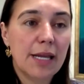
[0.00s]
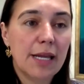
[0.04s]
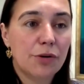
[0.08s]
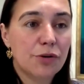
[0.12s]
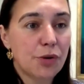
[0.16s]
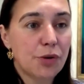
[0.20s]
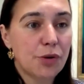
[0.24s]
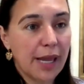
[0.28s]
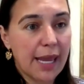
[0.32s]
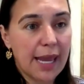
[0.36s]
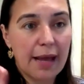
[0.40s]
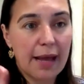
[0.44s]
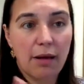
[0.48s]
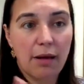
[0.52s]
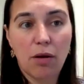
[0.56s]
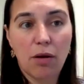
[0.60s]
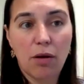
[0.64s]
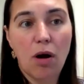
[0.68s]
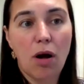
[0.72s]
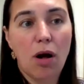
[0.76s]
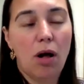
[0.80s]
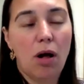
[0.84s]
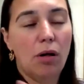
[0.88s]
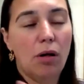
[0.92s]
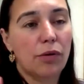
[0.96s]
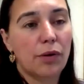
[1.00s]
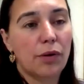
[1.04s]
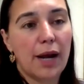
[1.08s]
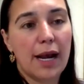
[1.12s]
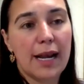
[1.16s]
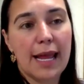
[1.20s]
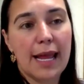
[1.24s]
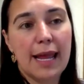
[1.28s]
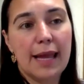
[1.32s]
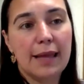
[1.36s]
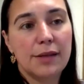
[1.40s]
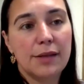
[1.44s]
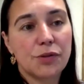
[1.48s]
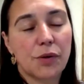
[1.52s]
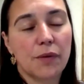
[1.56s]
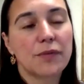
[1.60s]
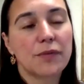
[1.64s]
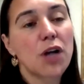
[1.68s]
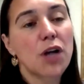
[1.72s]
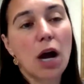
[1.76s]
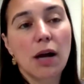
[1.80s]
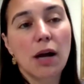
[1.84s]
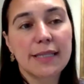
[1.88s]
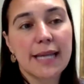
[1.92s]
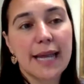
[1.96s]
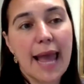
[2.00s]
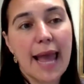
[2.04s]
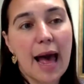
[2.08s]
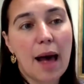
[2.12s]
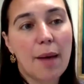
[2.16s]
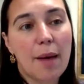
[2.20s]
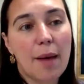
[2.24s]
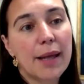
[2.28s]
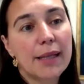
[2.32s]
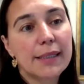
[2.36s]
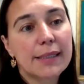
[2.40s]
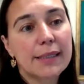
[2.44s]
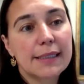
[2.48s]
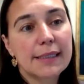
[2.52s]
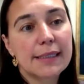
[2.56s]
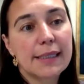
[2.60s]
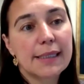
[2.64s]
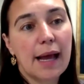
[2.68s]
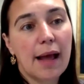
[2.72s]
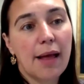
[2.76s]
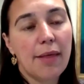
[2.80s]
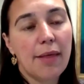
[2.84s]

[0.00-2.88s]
drinking alcohol or any sort of toxic habits